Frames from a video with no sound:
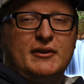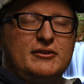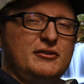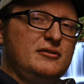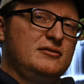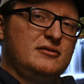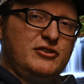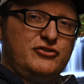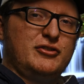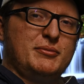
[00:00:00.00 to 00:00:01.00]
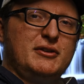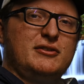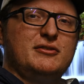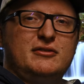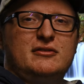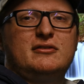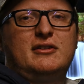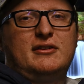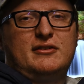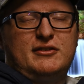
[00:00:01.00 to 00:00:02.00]
So, let's jump into it
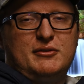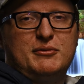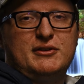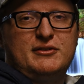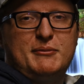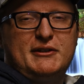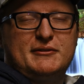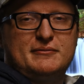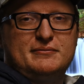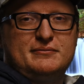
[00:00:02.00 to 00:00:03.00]
and see what it's about.